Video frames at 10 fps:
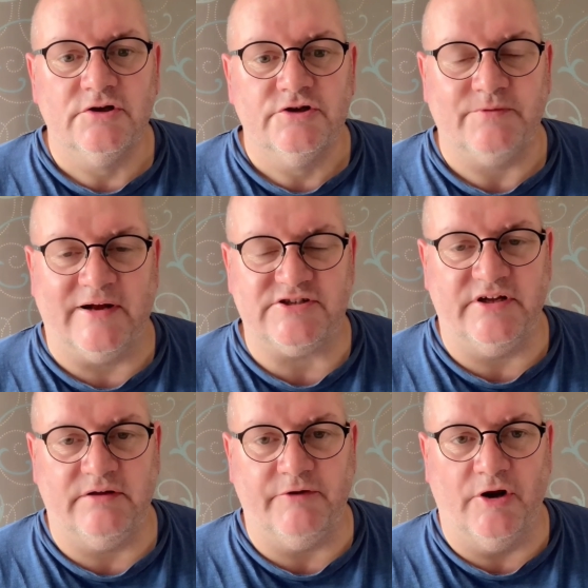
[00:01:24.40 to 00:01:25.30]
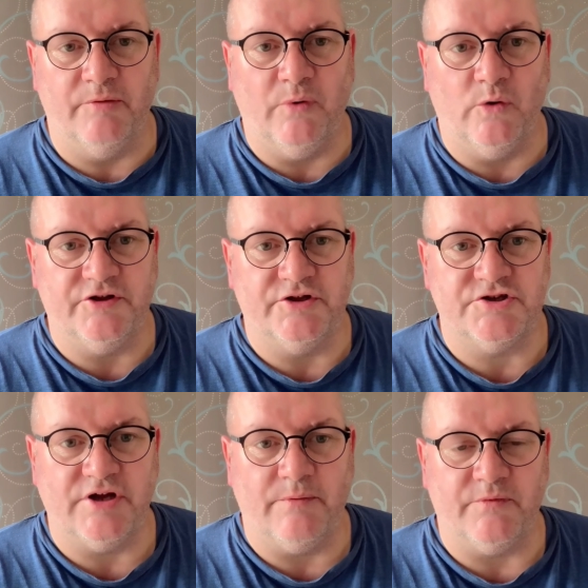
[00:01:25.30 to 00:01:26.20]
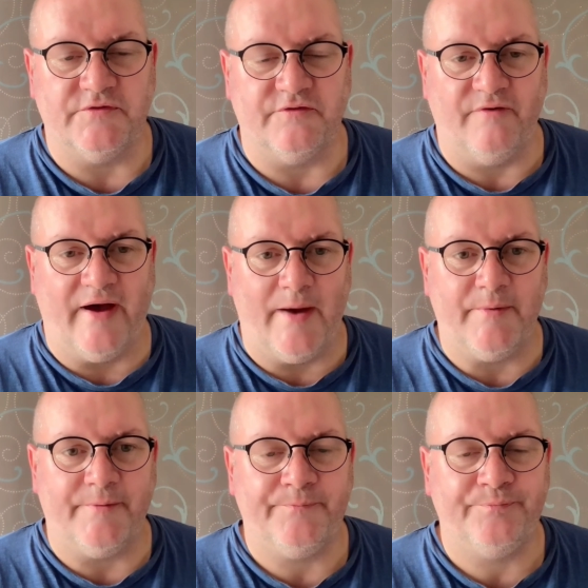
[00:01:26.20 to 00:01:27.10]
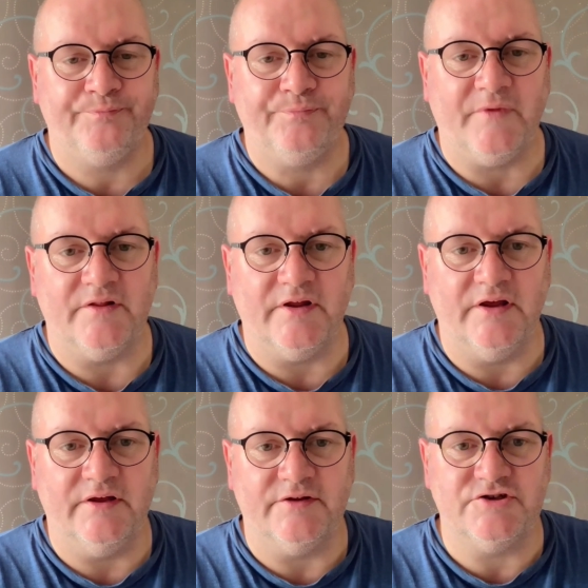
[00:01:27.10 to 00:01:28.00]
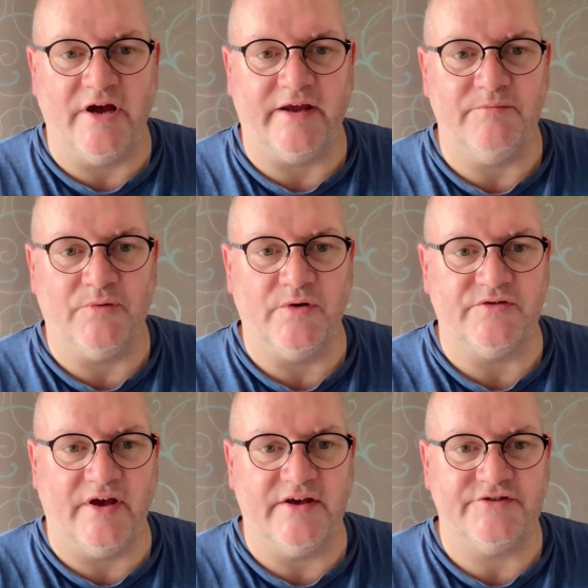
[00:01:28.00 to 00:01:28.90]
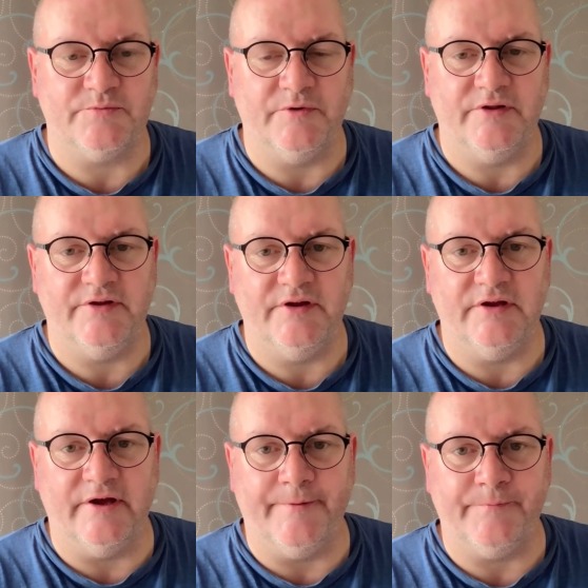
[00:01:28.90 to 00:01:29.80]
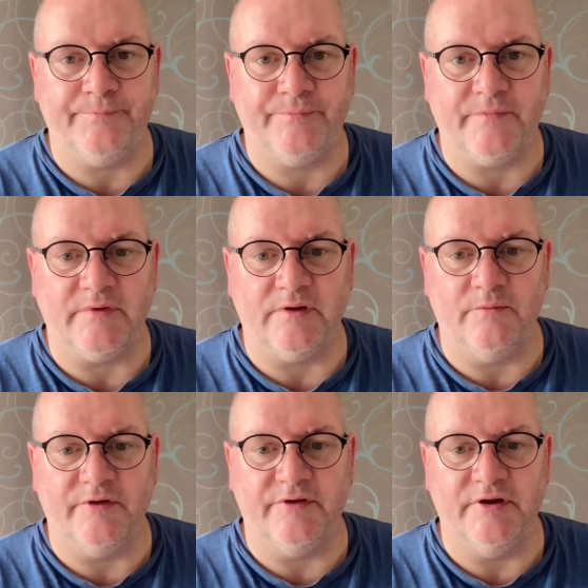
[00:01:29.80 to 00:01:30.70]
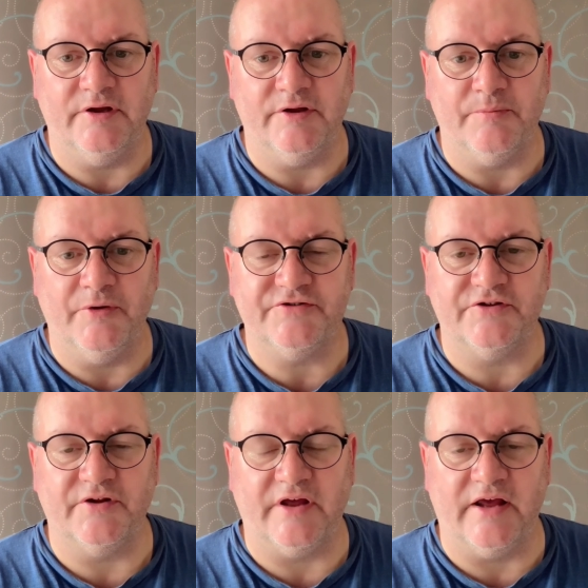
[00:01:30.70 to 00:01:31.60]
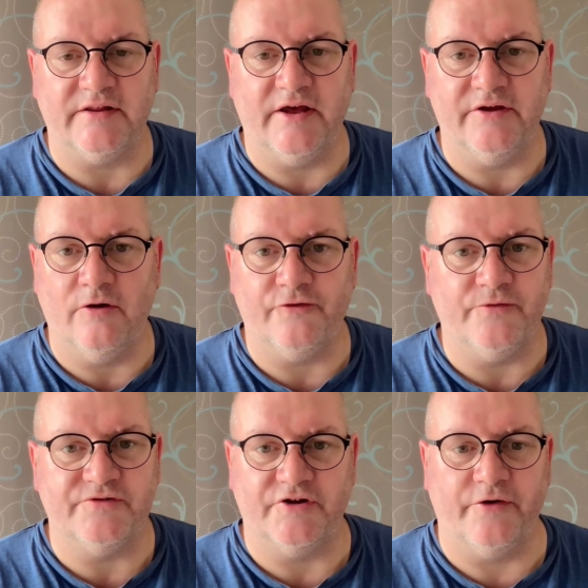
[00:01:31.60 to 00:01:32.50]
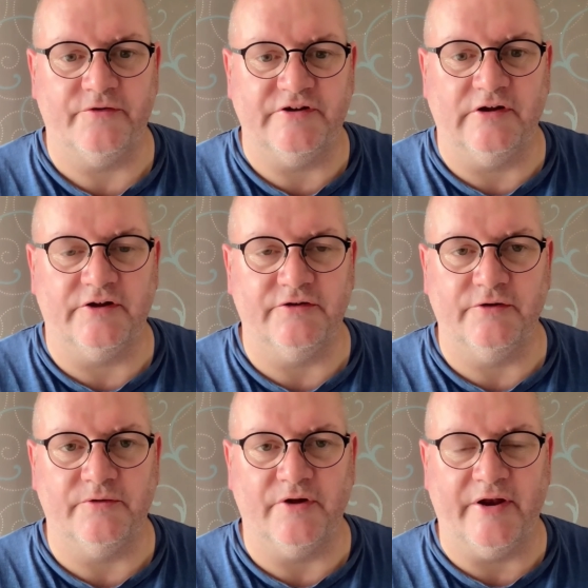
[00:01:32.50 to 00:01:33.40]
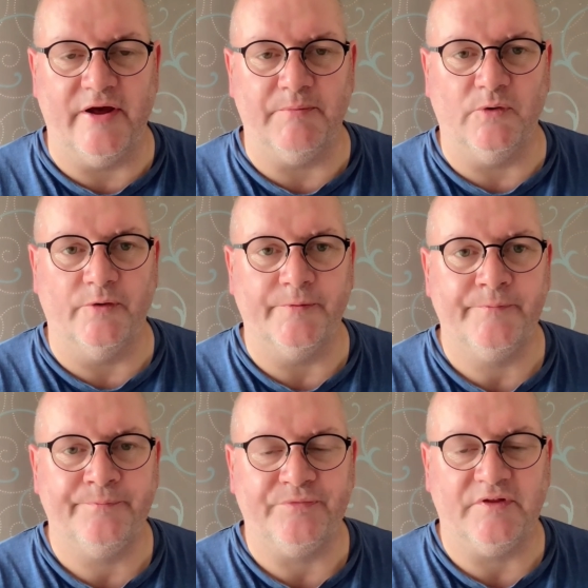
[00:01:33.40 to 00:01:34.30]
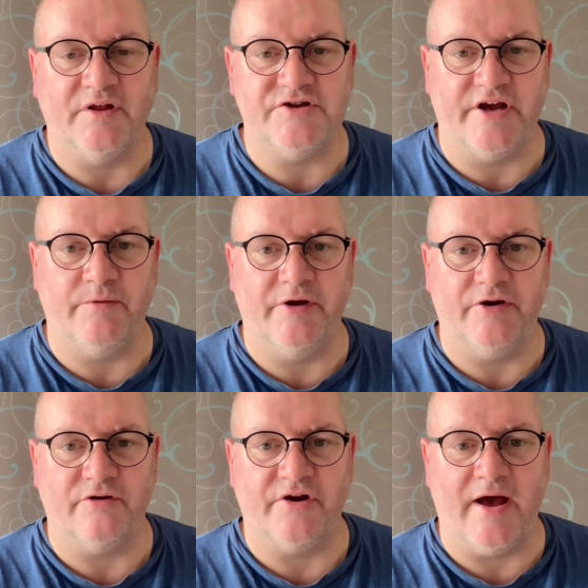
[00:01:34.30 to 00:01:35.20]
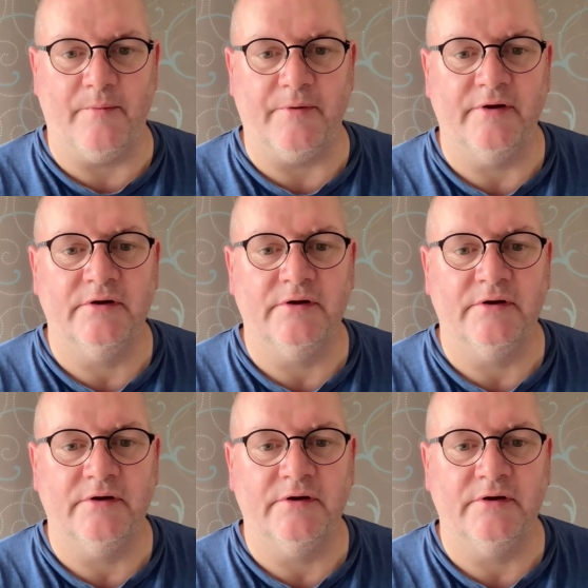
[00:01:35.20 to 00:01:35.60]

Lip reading: So actually, boarding the ship was fab. The check-in process with the person at the gate there, you go through security like you do at an airport. They check you in on an app.